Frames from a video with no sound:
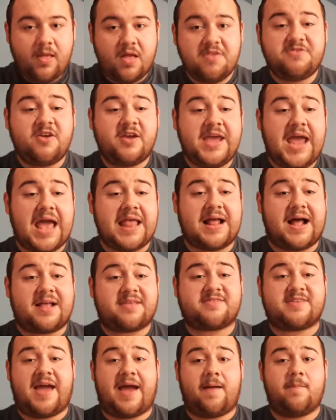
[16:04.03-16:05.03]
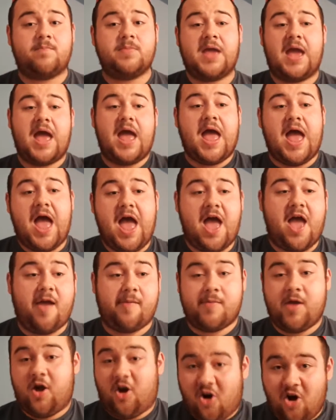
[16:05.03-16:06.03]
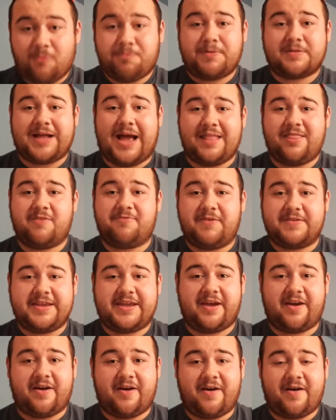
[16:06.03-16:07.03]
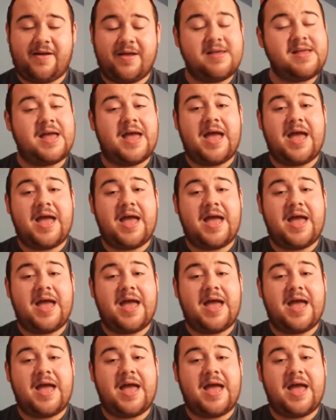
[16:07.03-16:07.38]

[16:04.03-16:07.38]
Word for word: So yeah, that's it. Um, hope you liked the video.